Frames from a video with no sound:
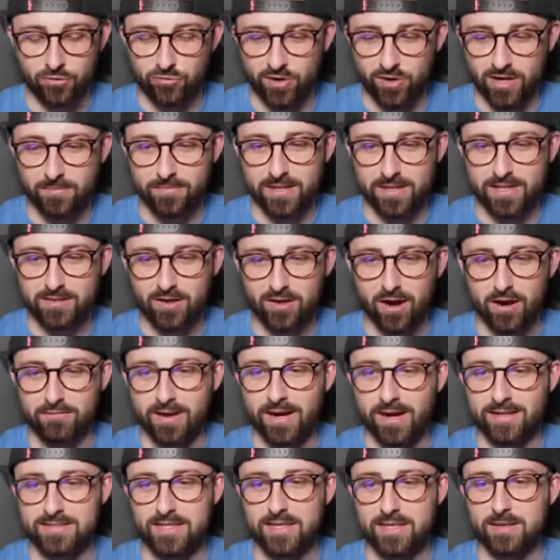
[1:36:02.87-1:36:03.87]
incredibly
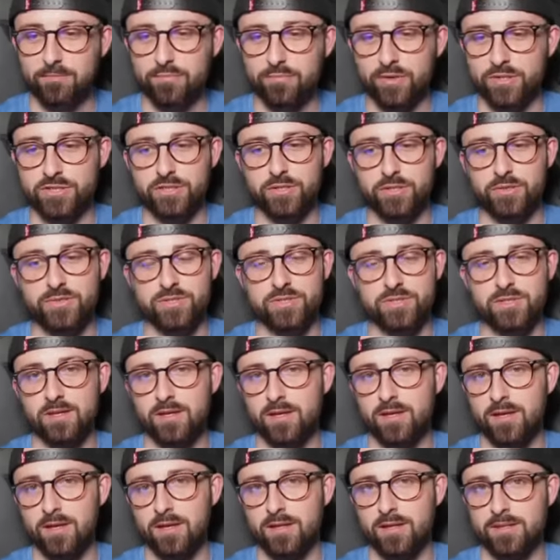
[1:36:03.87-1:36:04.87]
directed and produced
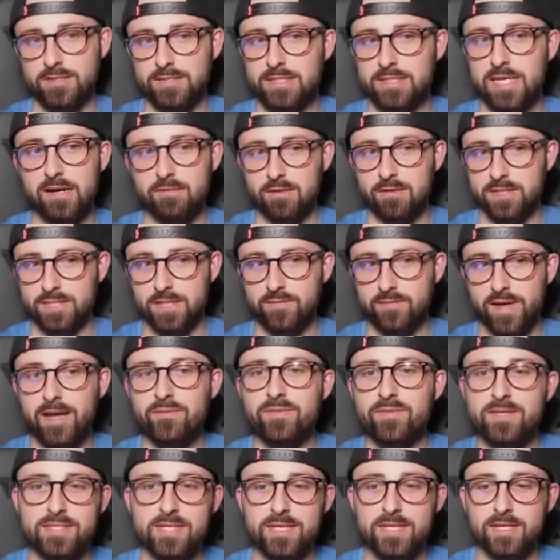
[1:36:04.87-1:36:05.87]
series I've
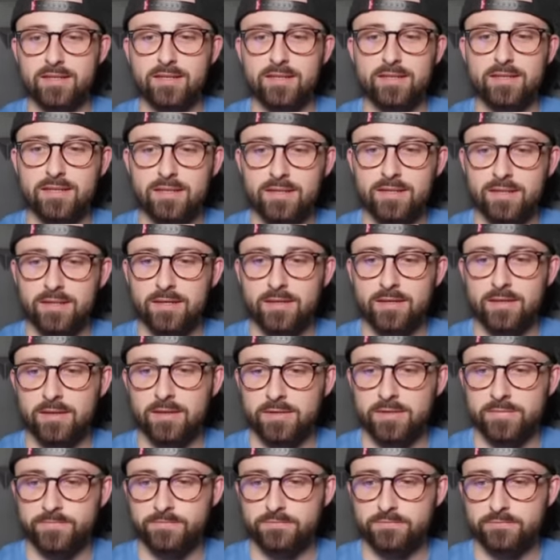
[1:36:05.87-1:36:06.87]
ever seen.
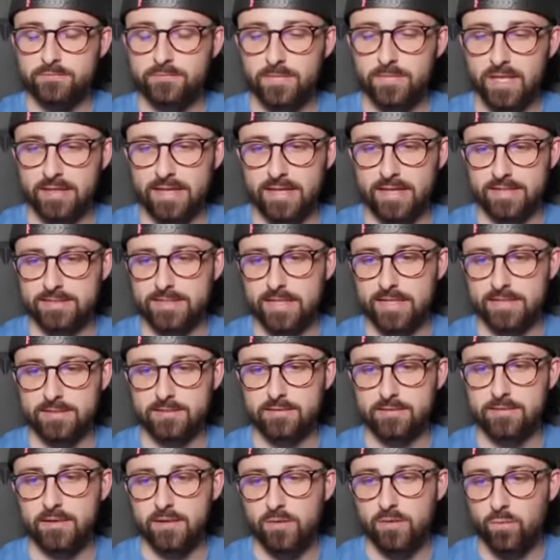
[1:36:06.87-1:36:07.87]
That
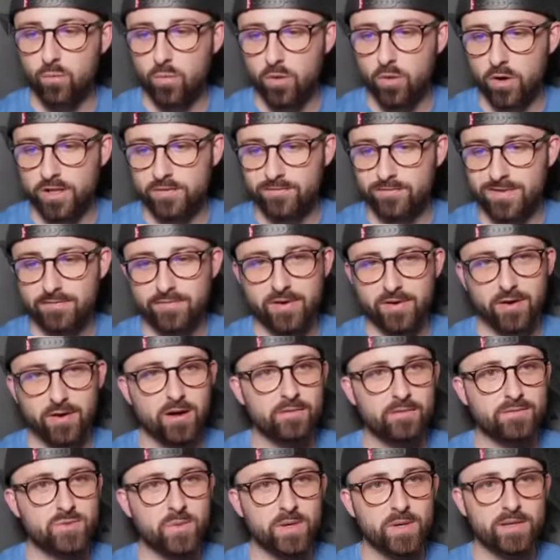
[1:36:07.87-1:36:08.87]
season. What, you've never
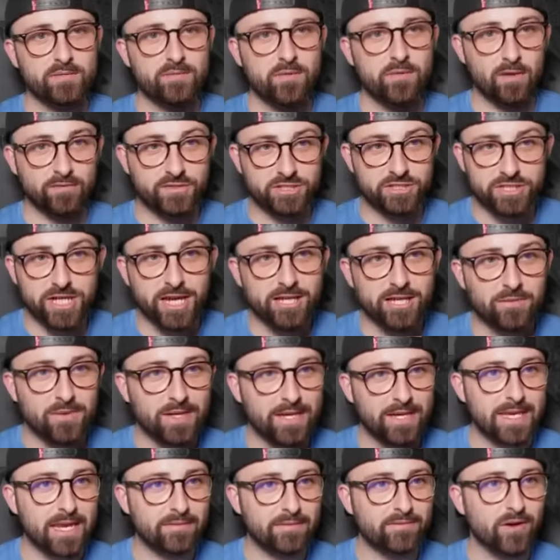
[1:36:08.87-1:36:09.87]
heard of 24? I've
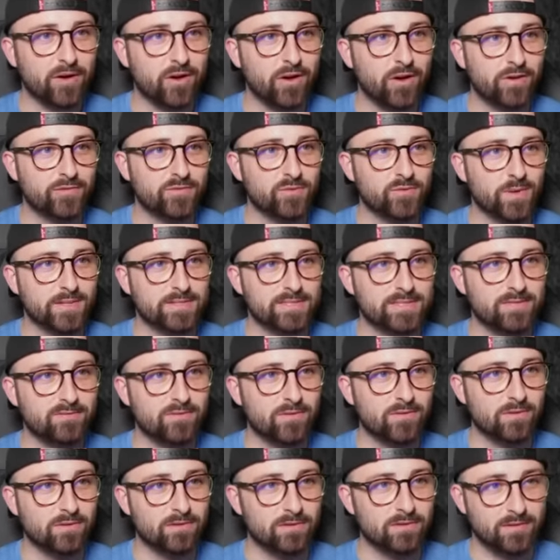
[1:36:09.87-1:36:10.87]
genuinely never heard of
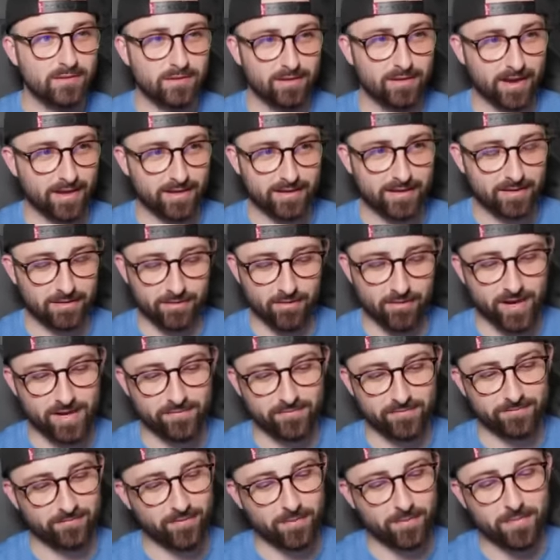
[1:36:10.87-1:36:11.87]
24. Like, not
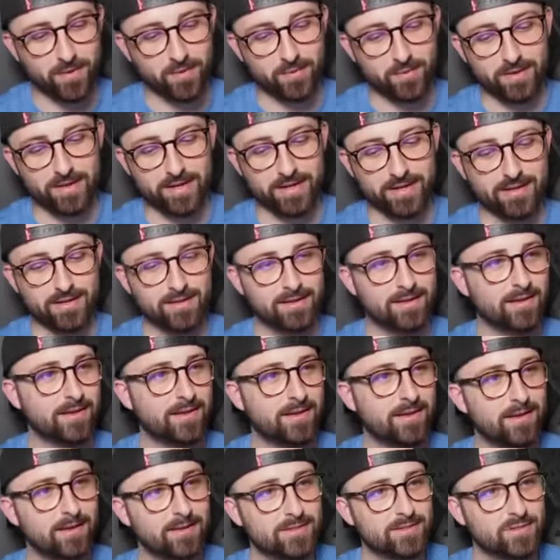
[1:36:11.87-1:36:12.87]
even remotely.
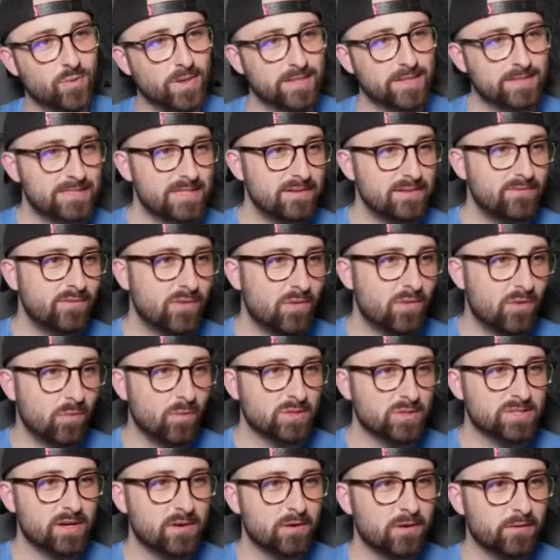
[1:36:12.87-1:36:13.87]
24.
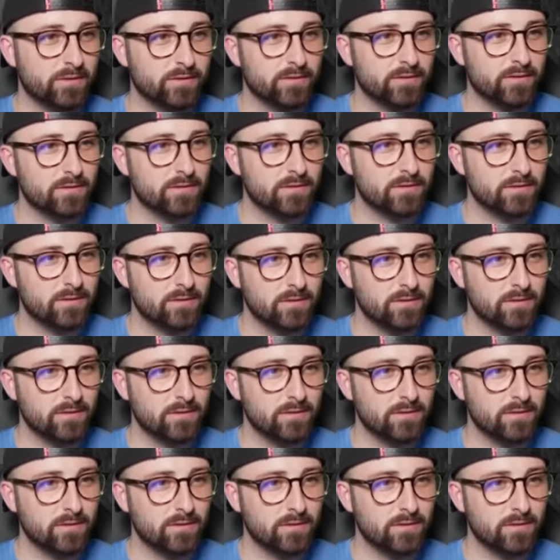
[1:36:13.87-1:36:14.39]
What's it on?